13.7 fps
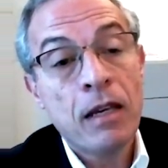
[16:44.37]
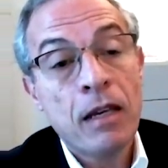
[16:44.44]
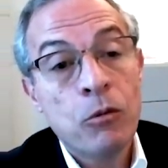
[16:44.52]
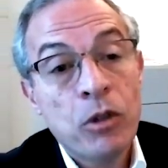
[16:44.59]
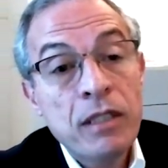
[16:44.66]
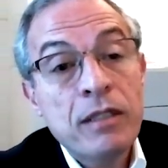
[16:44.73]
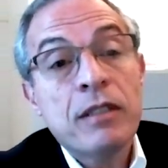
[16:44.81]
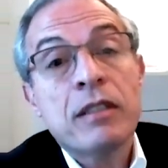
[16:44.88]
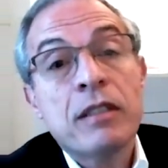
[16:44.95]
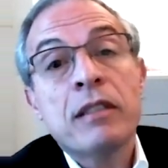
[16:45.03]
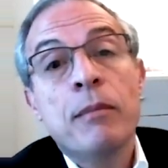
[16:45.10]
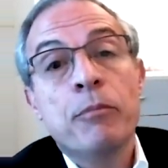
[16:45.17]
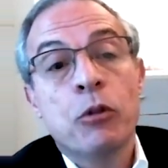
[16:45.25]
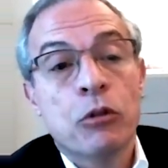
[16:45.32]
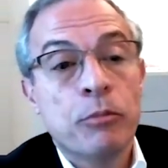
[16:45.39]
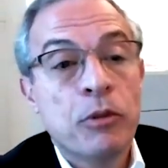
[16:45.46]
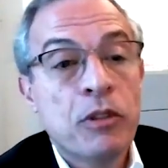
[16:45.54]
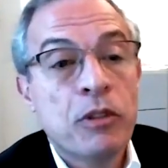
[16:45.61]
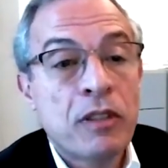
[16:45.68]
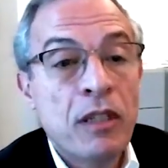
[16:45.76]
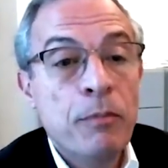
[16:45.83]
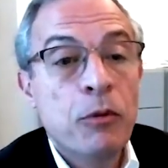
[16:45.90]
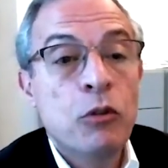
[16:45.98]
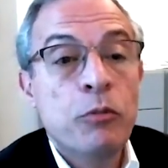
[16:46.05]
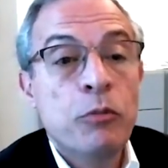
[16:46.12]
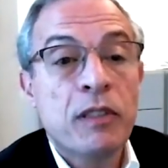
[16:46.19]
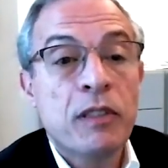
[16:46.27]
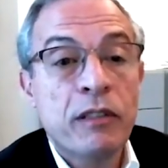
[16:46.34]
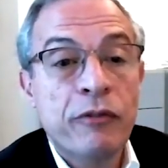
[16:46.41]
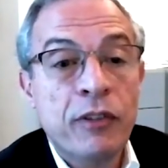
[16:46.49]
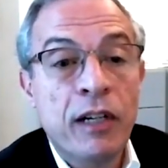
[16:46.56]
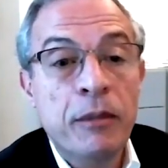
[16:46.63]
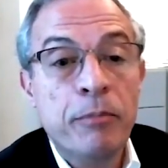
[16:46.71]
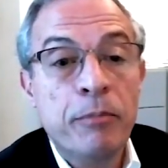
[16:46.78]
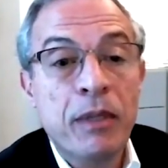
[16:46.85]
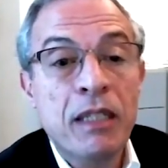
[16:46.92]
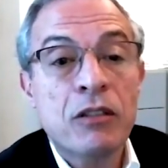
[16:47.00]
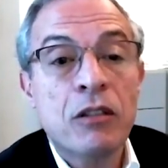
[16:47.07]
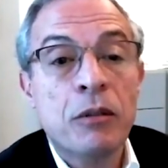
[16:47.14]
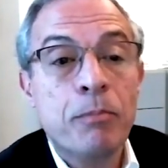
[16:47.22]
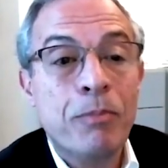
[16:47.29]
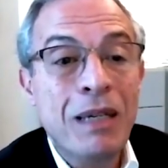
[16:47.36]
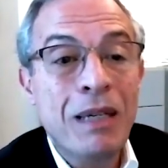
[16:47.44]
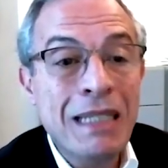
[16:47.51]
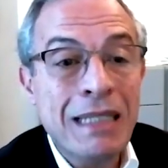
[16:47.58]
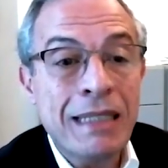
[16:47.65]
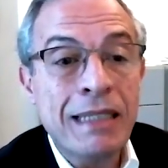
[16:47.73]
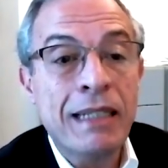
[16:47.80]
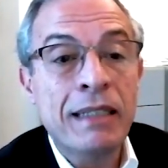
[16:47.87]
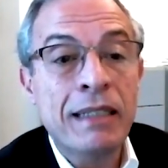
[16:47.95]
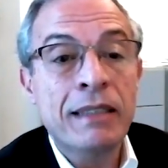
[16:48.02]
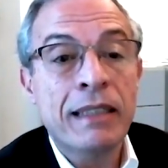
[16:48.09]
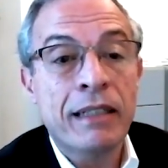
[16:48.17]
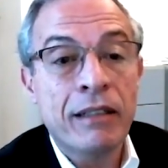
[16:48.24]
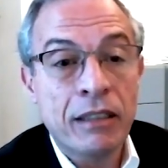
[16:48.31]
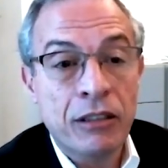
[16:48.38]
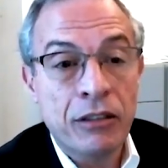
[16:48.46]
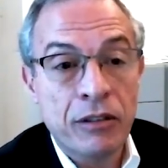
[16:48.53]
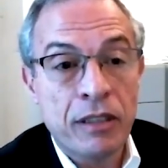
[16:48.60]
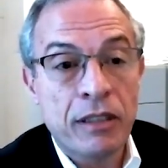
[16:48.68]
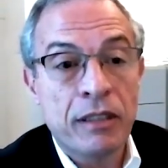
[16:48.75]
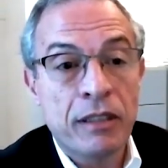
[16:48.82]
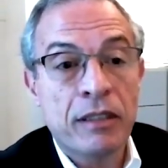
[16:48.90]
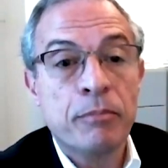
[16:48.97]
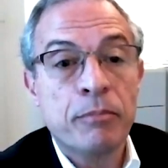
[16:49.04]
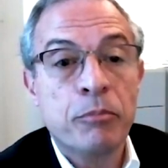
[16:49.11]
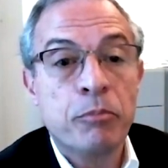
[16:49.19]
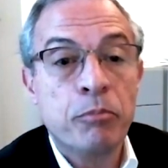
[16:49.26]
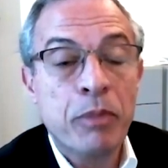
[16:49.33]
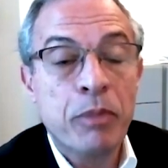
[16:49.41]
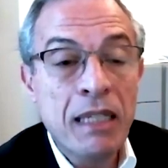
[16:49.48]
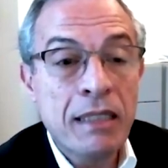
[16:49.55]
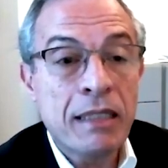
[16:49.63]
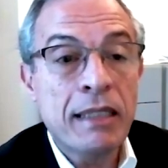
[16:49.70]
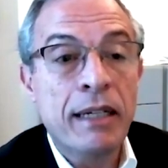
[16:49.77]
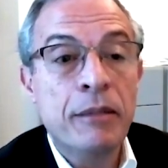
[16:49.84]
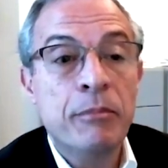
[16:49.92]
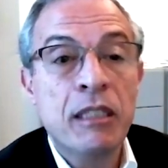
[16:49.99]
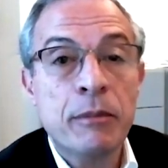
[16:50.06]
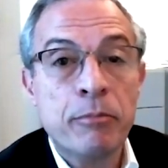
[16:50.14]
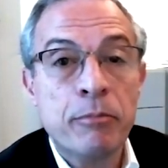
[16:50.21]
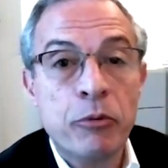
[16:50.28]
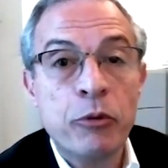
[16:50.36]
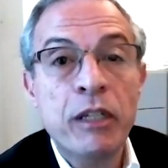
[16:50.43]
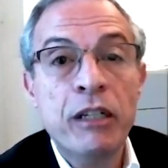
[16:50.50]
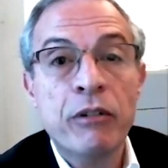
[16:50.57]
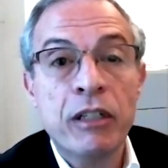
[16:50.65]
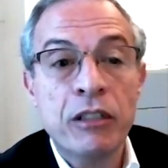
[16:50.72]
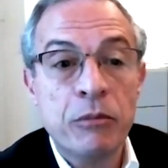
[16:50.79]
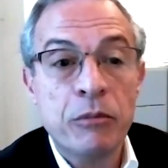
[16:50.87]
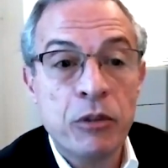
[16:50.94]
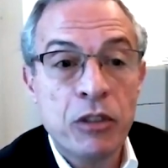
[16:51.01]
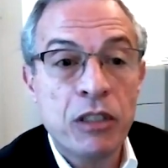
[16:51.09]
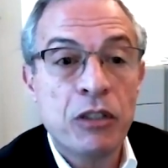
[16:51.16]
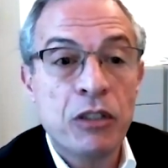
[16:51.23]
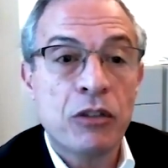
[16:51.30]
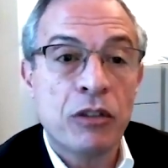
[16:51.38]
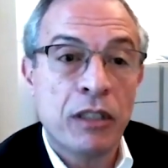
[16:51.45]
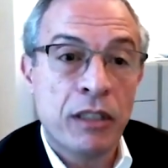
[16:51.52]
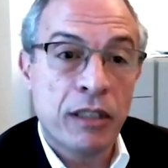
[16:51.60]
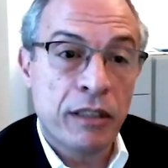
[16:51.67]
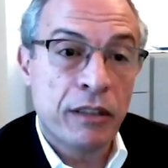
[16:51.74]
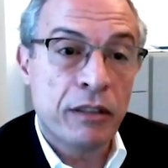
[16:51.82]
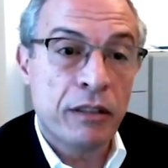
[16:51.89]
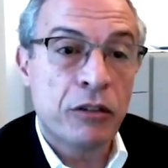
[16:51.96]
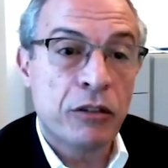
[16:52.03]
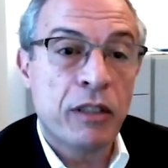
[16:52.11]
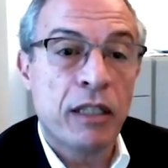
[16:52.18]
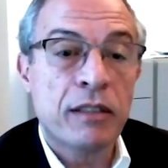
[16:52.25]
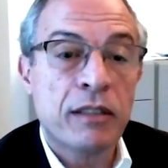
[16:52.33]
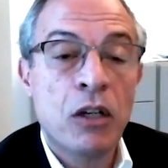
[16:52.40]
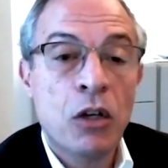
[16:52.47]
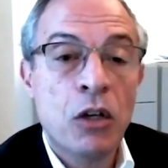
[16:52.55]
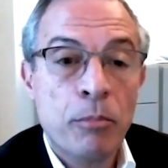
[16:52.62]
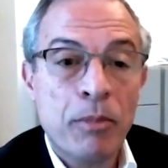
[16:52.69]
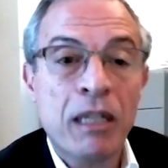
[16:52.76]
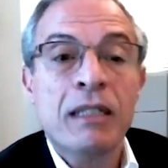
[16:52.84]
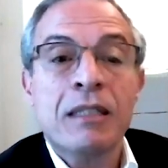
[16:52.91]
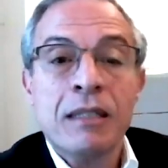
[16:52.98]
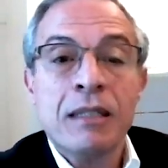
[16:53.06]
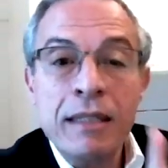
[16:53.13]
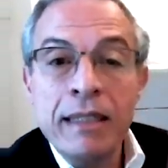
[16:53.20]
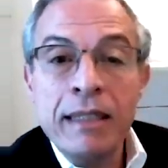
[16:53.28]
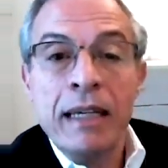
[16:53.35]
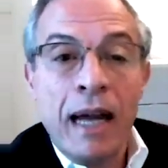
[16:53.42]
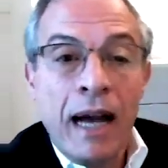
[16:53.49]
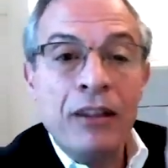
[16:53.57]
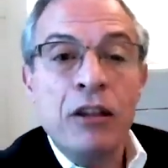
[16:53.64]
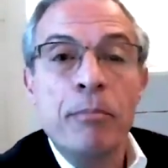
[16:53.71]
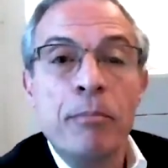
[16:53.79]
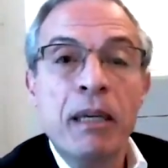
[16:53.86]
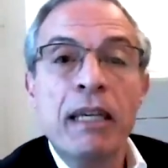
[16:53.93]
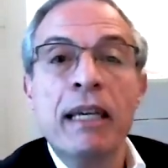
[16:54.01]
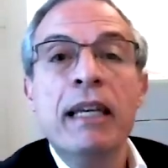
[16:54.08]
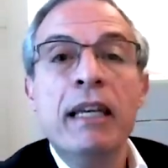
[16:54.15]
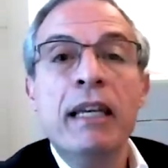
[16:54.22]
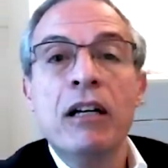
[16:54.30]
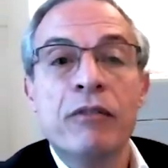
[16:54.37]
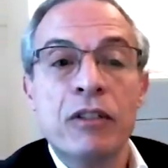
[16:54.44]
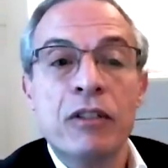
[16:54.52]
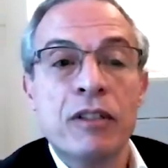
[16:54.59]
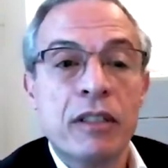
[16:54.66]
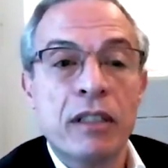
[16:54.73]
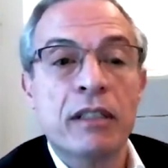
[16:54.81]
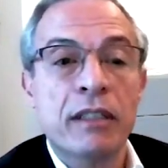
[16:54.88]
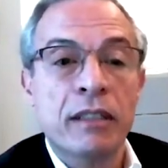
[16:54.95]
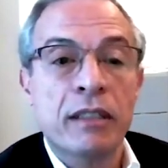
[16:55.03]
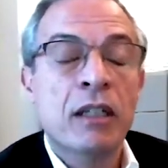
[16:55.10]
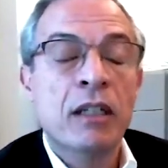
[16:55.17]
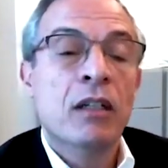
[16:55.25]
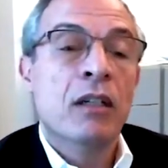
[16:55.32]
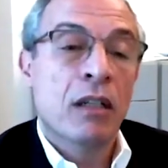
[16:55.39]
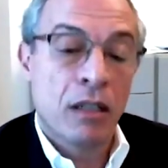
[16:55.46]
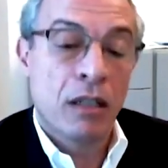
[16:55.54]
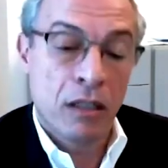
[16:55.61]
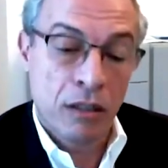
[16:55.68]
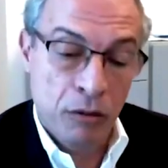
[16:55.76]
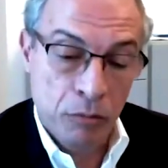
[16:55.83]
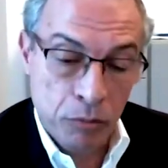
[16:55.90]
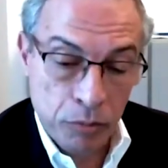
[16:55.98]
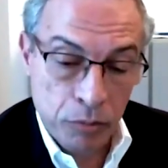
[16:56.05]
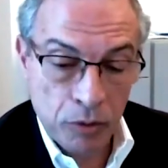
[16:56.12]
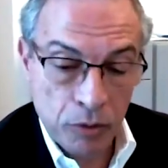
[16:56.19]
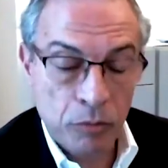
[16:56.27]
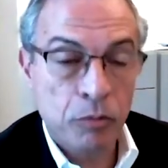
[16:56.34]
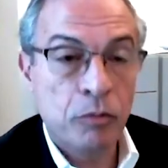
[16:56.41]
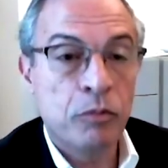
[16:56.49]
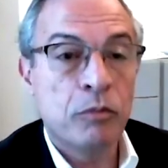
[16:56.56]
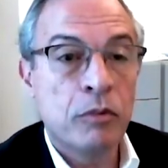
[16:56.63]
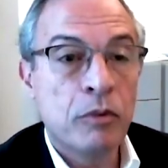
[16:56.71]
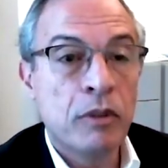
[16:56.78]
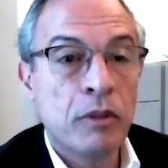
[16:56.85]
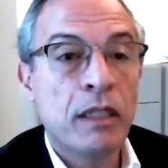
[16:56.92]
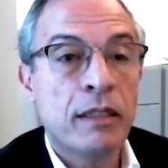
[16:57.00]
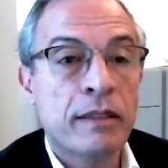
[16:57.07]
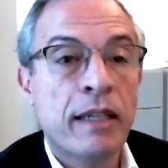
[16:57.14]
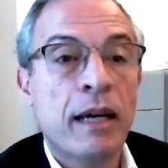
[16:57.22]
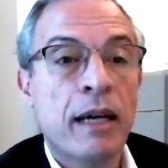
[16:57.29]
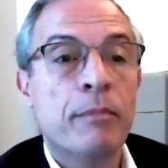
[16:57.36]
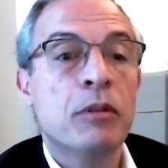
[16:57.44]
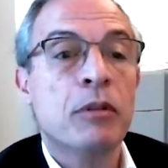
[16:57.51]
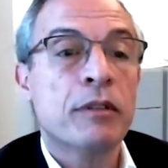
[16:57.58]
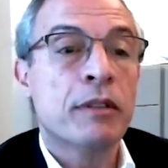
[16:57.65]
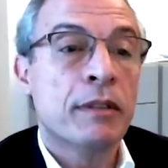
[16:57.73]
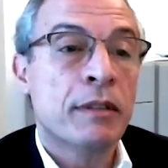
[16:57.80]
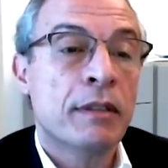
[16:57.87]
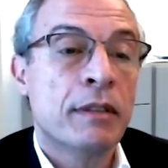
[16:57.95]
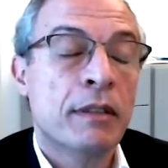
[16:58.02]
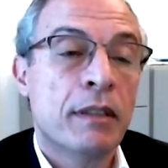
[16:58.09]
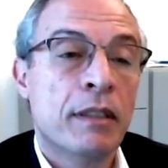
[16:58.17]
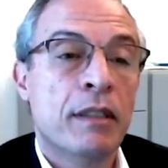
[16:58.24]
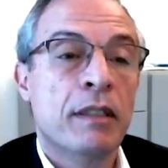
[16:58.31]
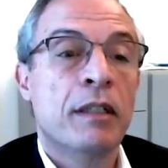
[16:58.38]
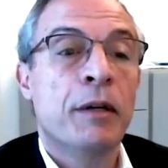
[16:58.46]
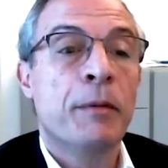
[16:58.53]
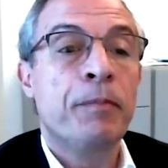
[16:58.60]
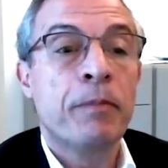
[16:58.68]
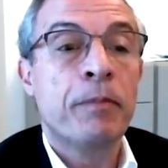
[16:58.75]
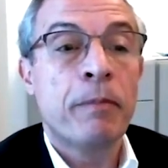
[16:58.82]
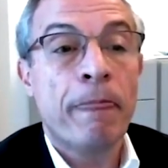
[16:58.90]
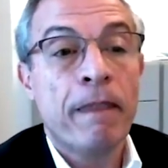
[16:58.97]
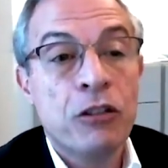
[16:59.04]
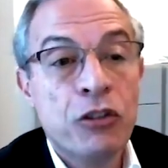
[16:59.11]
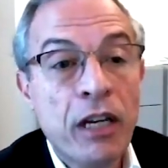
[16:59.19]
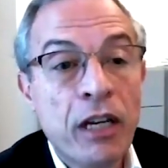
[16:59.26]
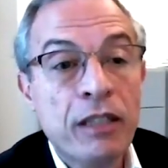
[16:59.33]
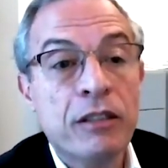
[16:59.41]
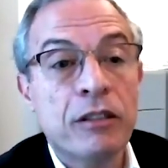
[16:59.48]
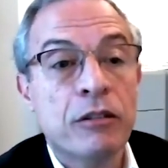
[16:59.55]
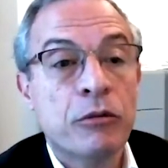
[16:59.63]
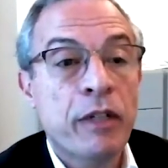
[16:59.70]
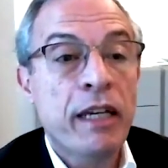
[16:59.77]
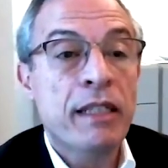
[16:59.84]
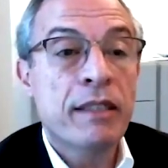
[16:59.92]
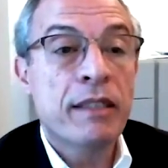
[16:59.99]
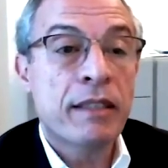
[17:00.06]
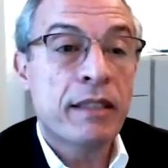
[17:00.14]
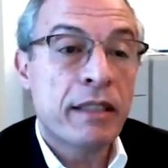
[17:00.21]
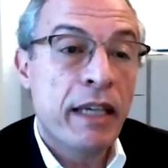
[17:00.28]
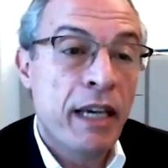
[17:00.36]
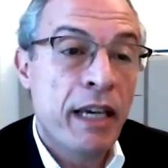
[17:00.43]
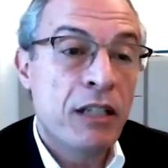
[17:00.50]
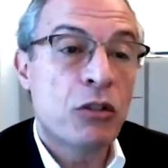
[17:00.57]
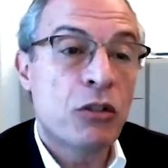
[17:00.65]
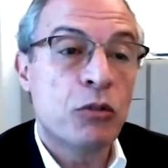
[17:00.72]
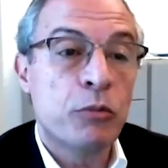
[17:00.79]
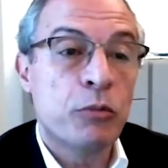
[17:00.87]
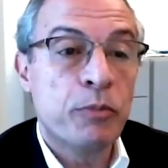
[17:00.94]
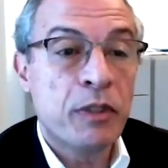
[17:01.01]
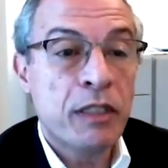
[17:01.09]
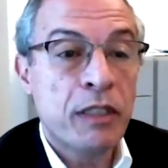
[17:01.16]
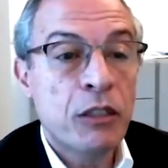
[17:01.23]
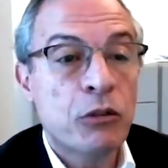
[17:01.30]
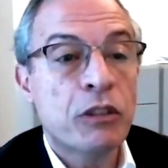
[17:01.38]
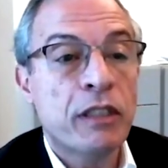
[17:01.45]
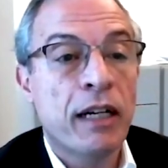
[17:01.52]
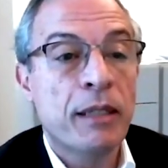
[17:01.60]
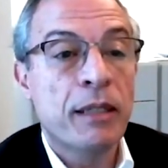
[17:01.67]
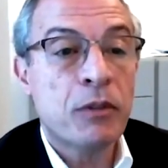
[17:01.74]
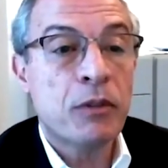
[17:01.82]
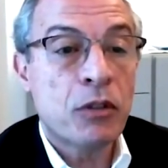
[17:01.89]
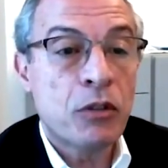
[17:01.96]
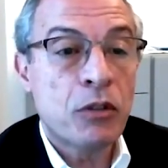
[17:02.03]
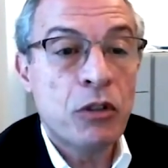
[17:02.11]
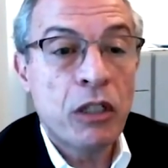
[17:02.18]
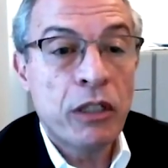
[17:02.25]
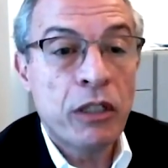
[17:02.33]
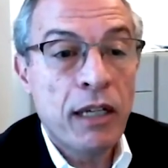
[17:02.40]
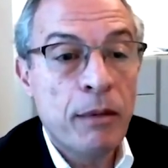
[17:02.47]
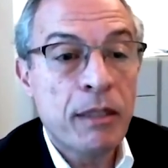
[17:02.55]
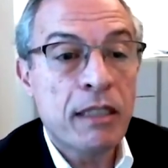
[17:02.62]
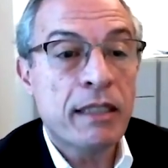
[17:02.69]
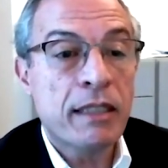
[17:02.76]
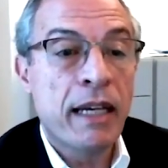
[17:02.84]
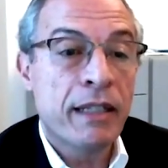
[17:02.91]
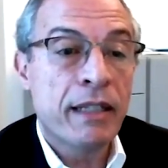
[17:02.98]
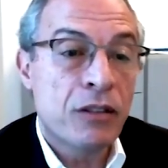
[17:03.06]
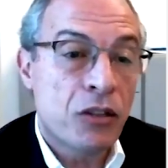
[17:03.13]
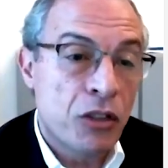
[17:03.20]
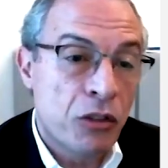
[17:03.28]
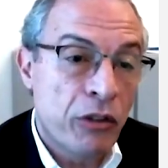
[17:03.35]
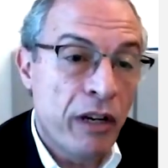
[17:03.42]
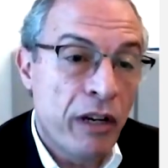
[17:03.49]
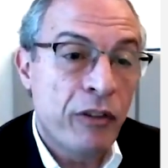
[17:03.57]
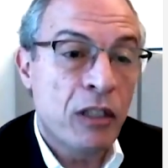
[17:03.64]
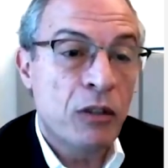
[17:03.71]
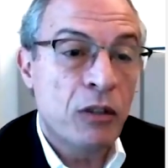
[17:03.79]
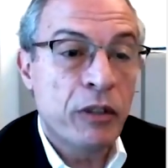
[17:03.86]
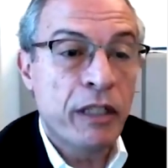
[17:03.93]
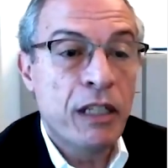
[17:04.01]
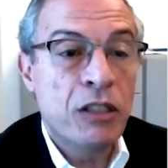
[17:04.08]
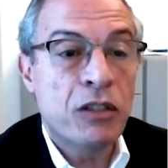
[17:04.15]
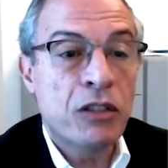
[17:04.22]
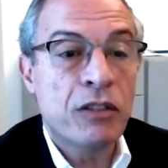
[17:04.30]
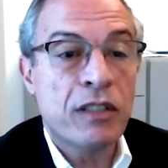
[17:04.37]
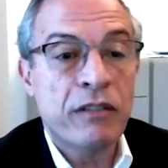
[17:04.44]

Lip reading: What is a subgroup? A subgroup is defined based on baseline characteristics. Baseline means pre-randomization in clinical trials, but it's right at the beginning of the study. So examples, gender, race, age group, serotype, socioeconomic status, geographic location,